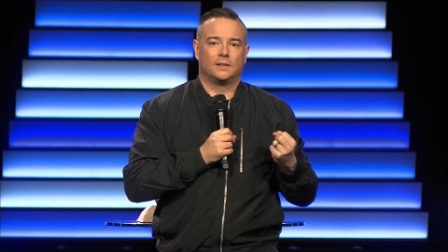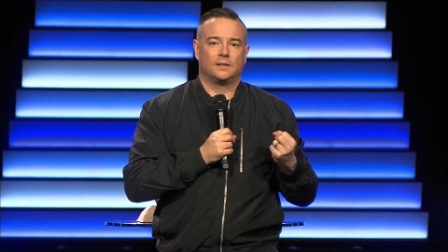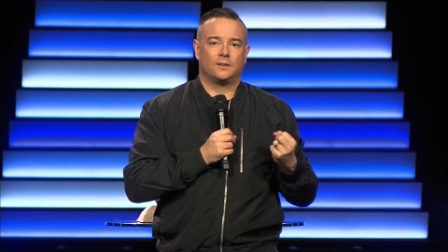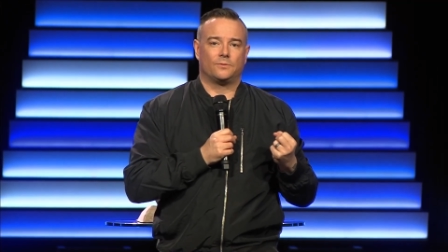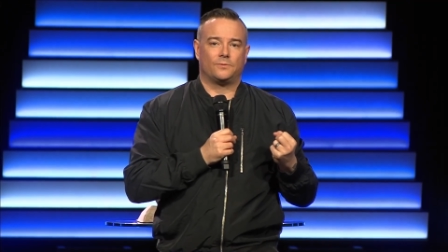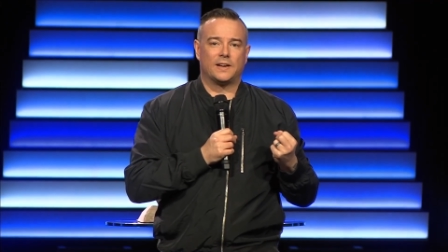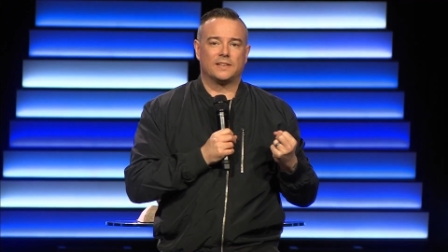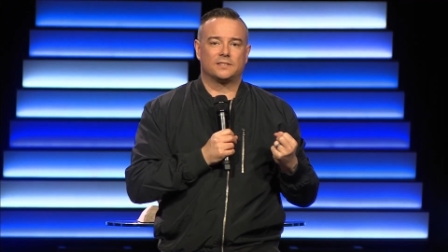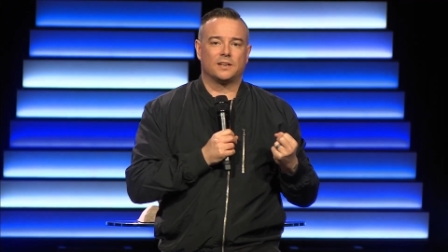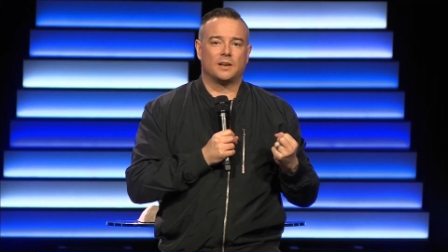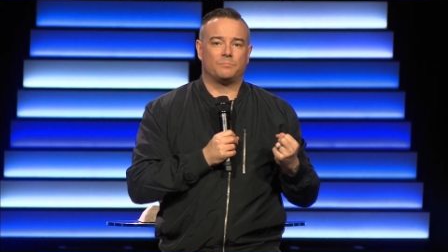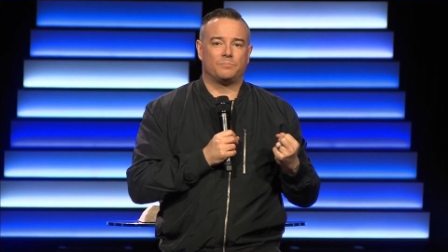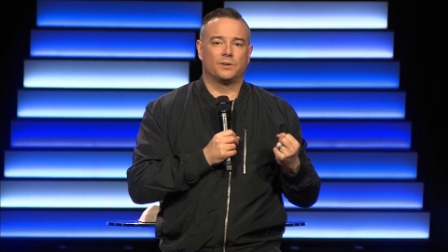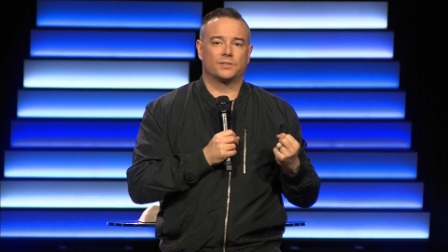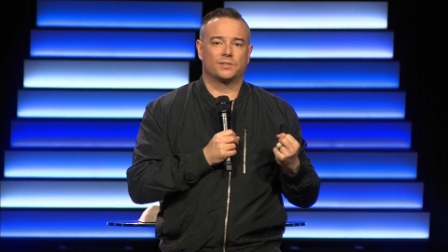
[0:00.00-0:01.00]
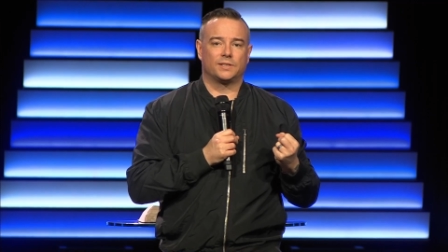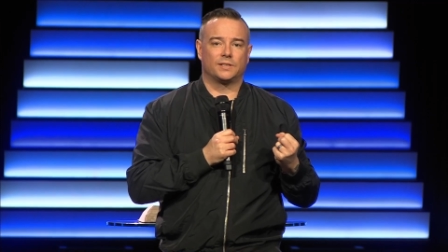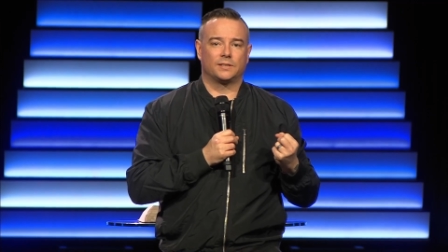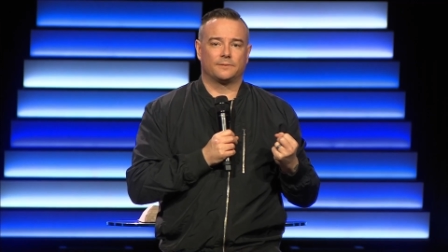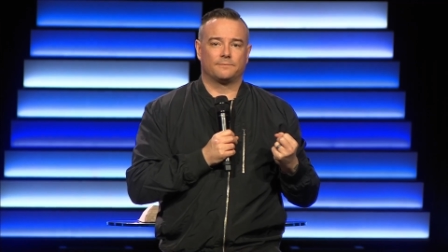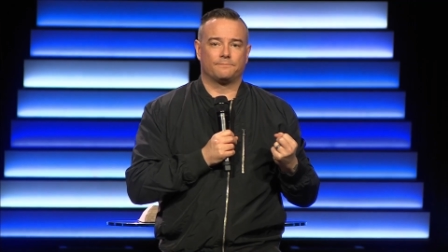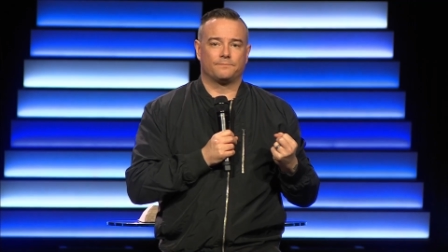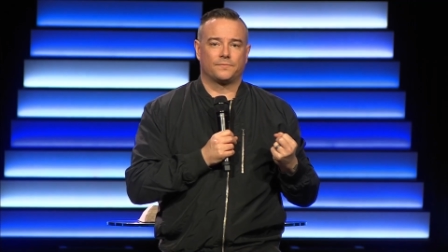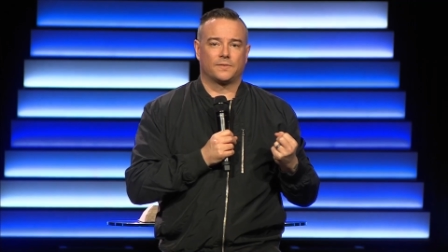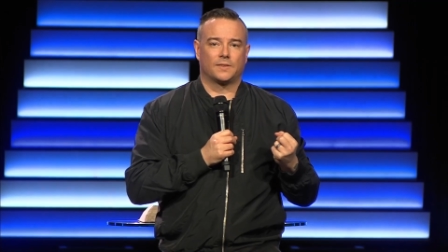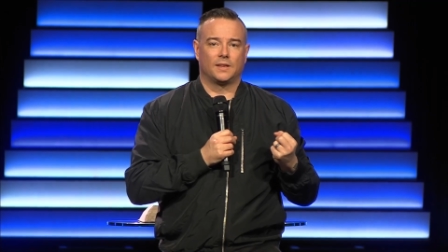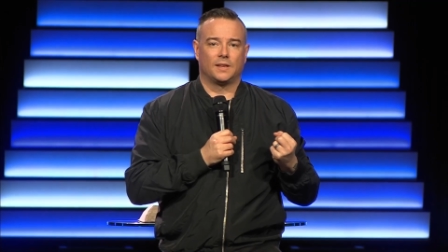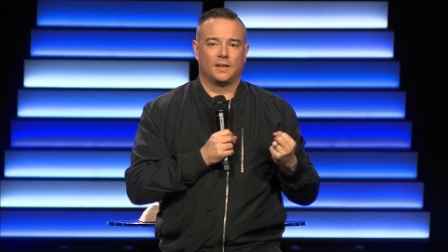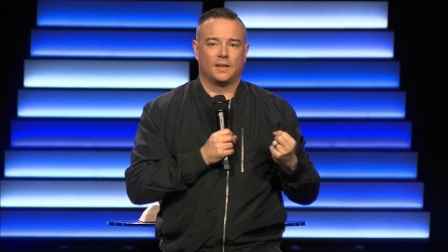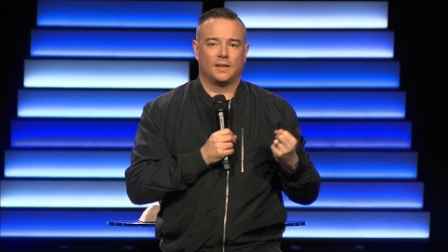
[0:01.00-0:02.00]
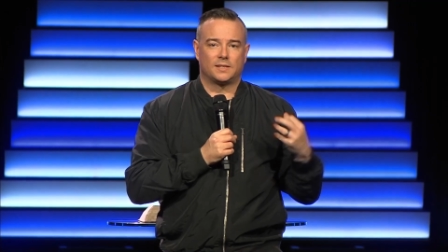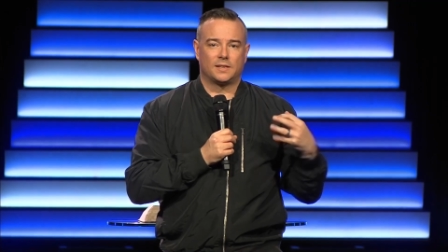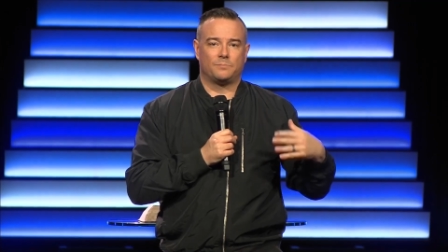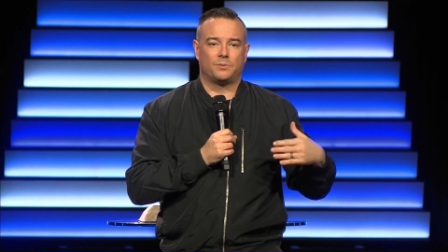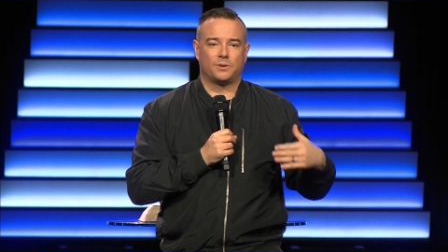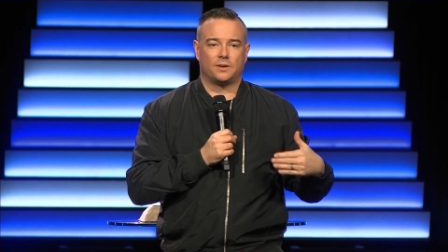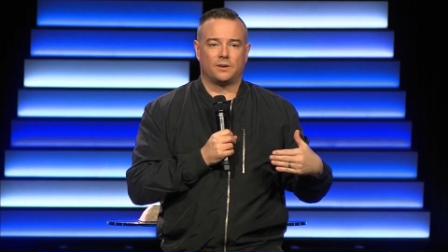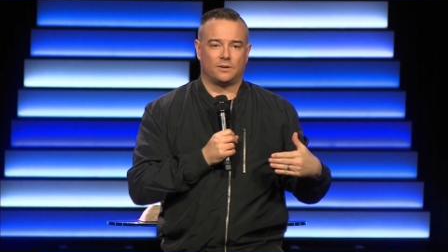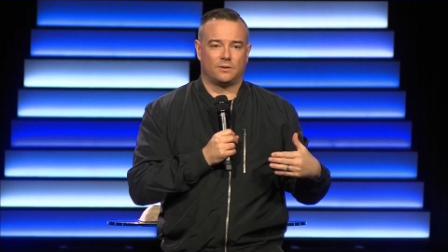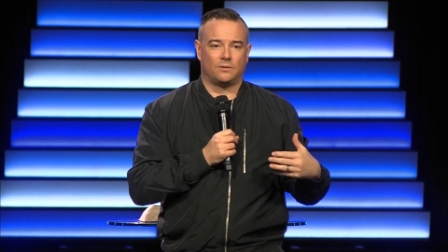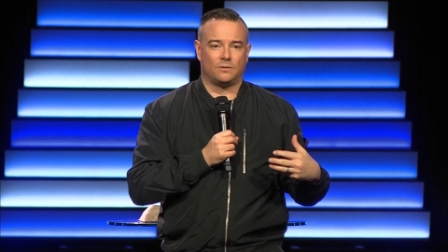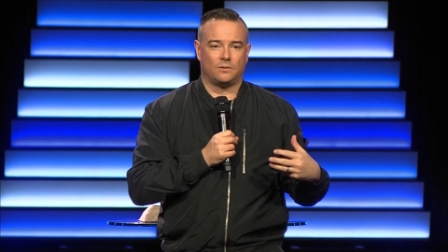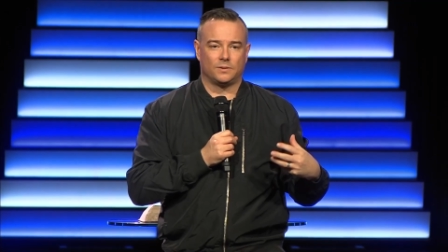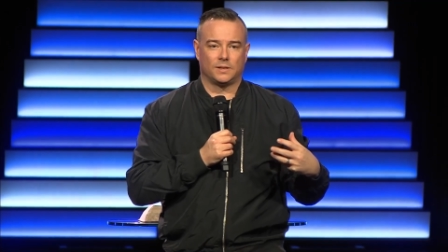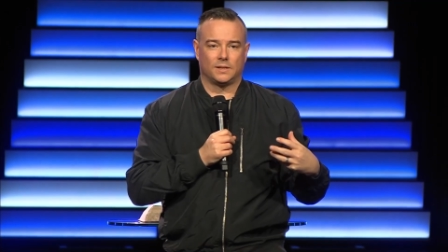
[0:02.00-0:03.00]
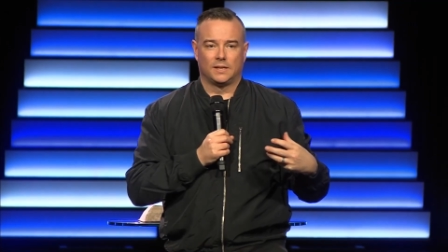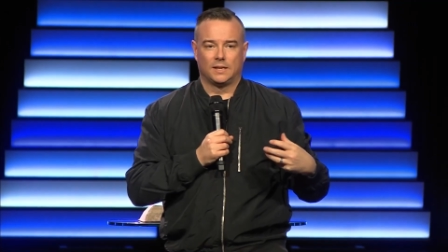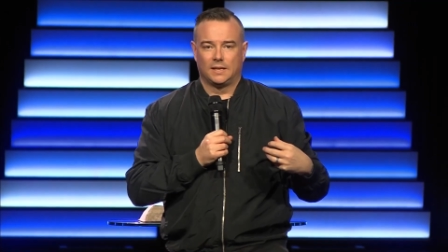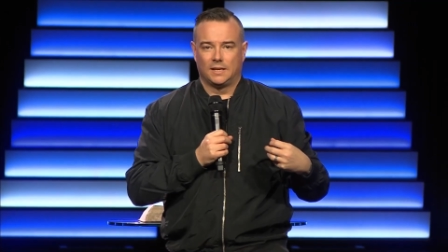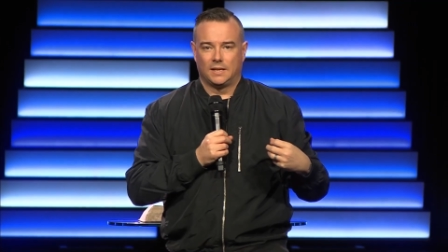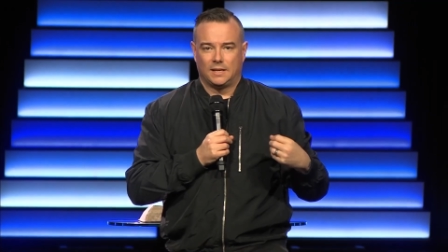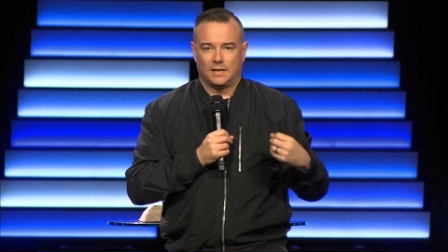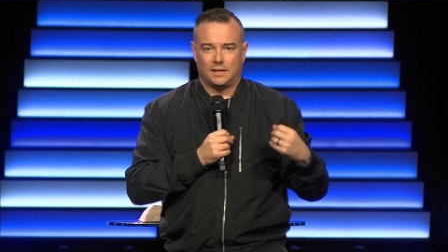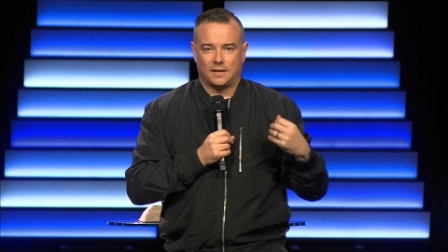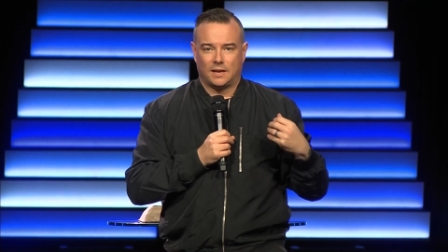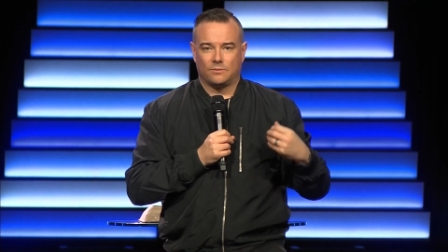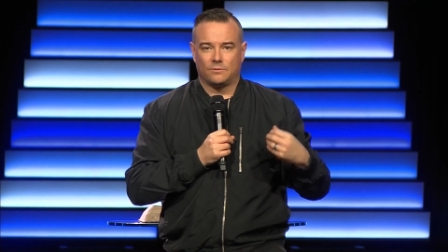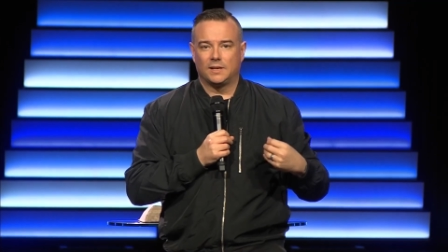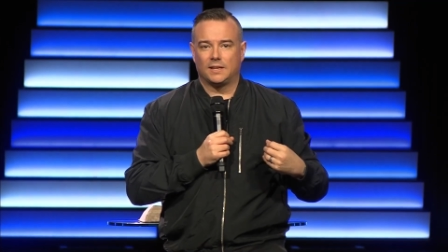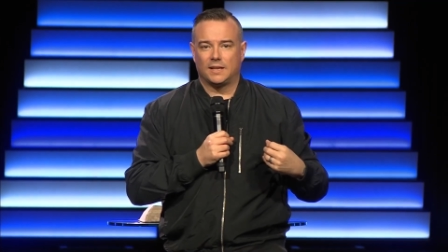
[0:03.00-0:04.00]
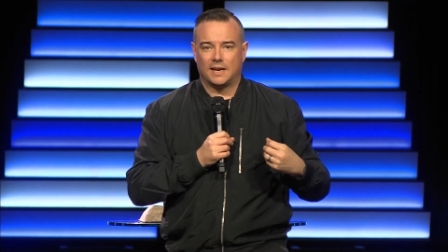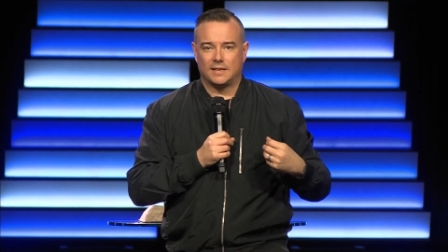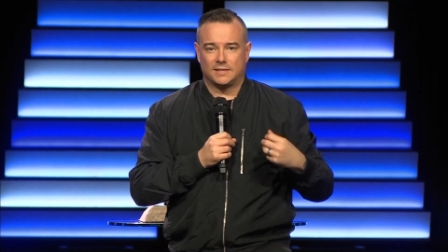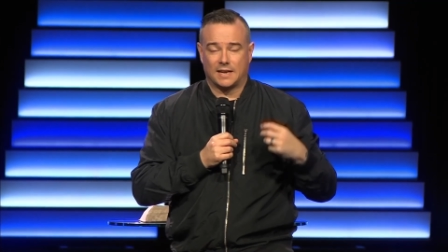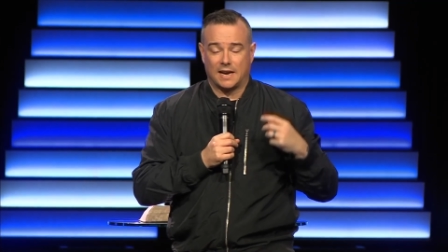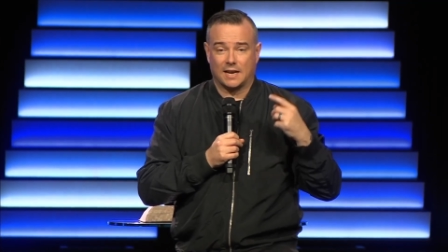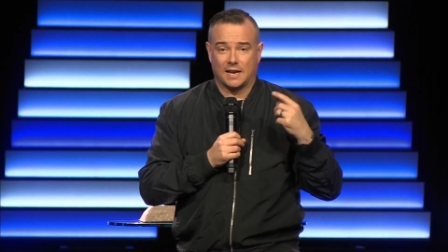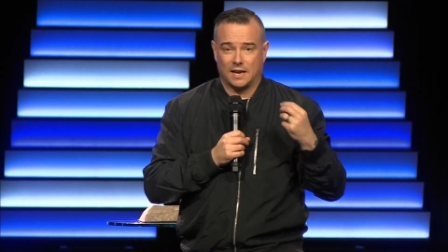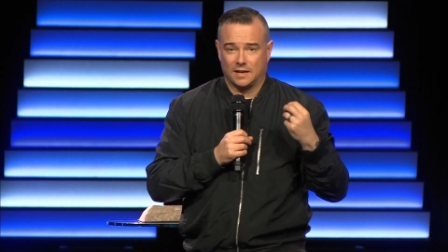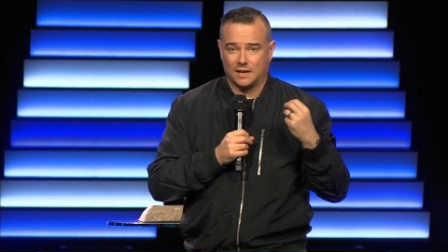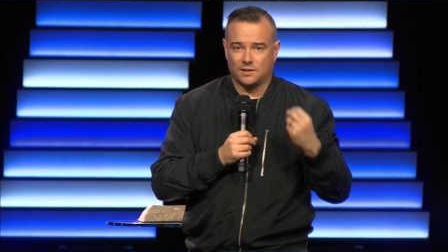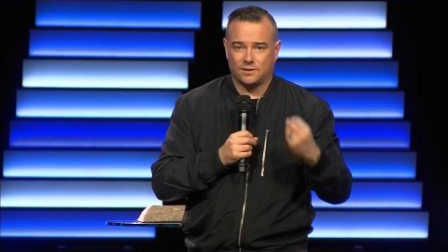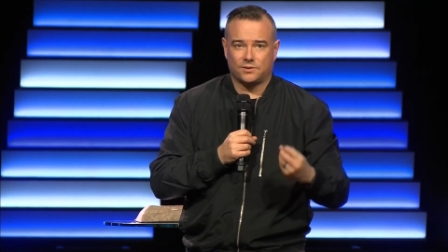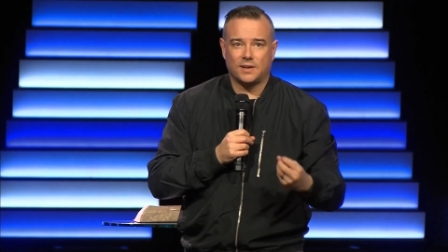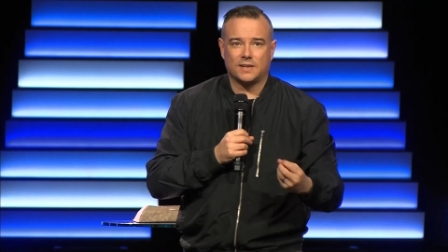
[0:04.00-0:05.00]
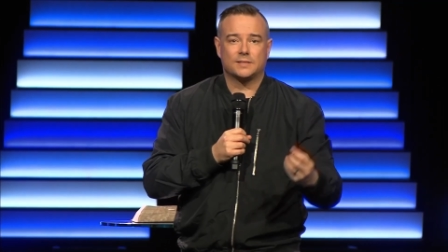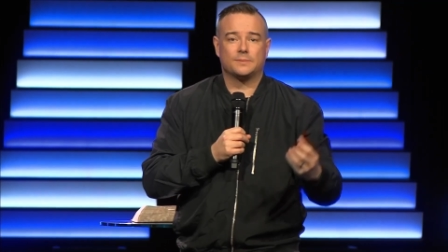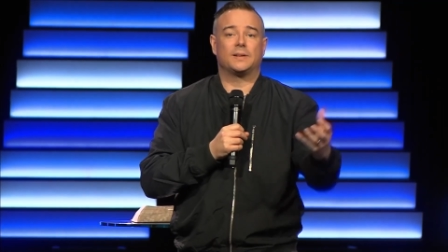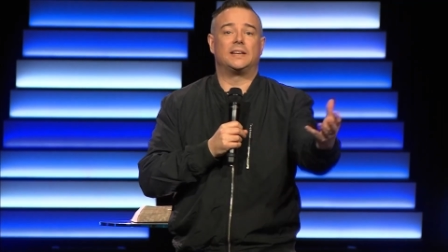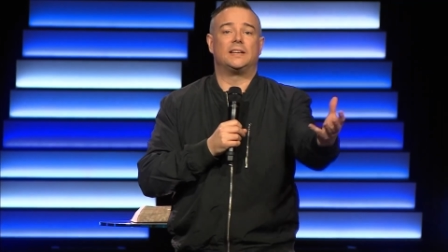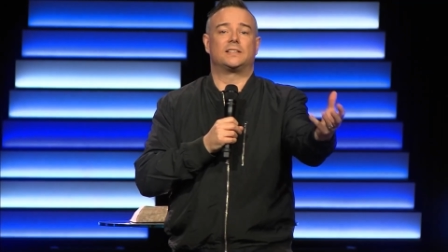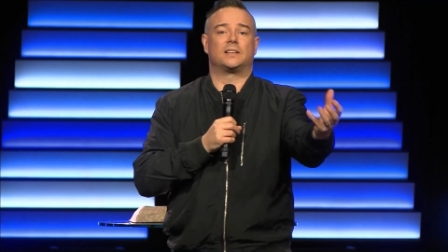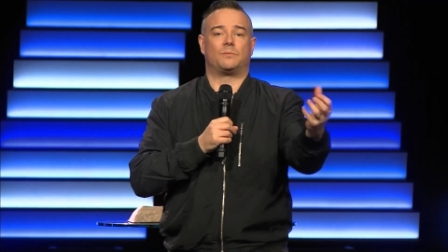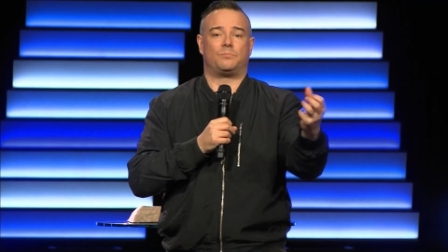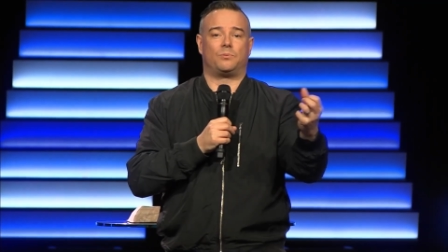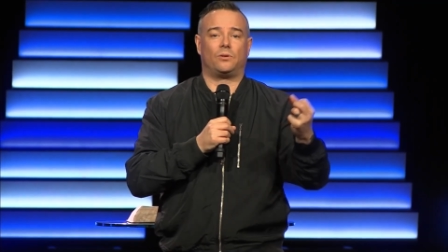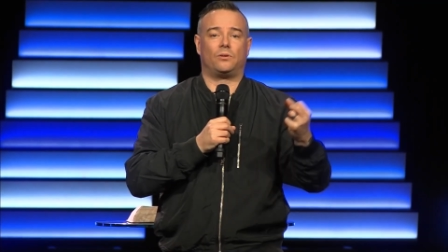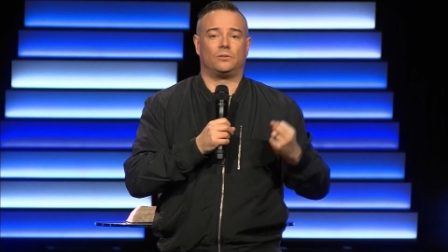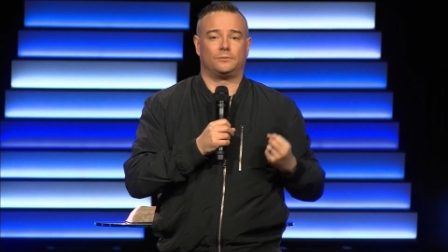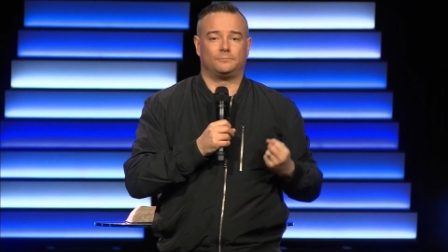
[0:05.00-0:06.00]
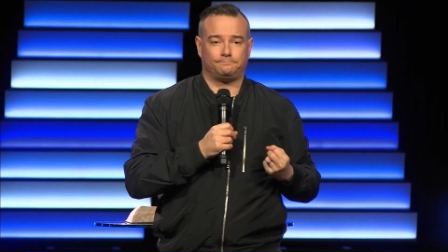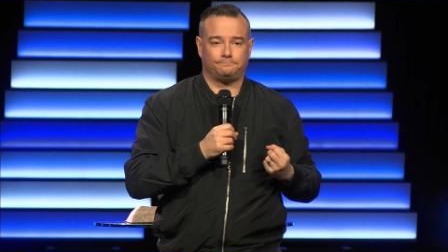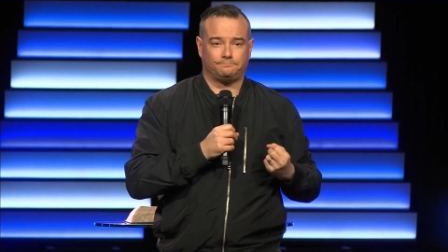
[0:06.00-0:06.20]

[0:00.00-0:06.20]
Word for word: Now, if I stop pushing, it's going to put it on hold, not realizing I, I got to trust him that he's going to pull